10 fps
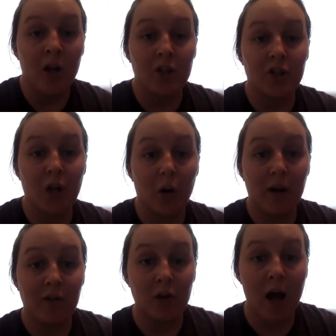So
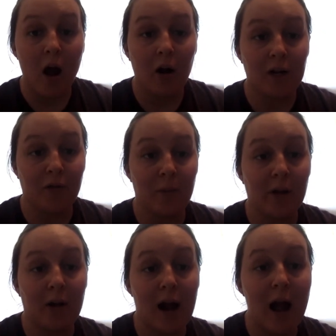if you're not already
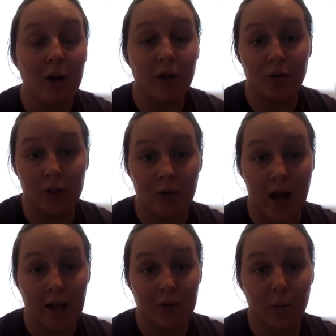familiar, how you do
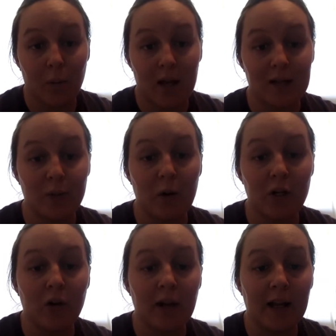that is when
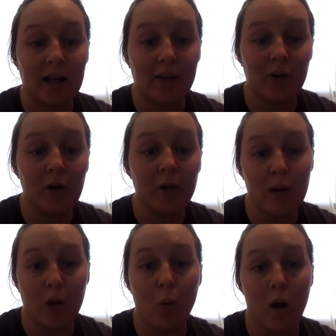you click, if you're in
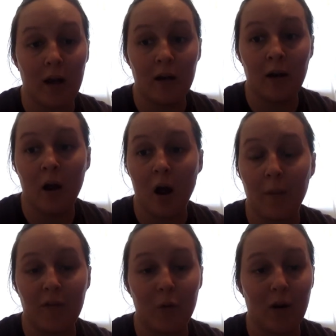week one,
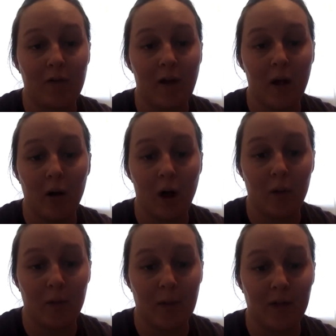if you want to follow along
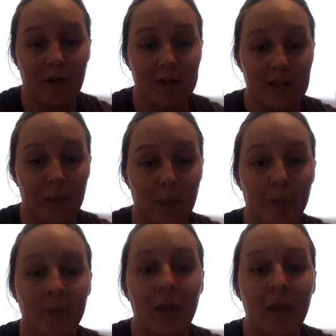with me, for example,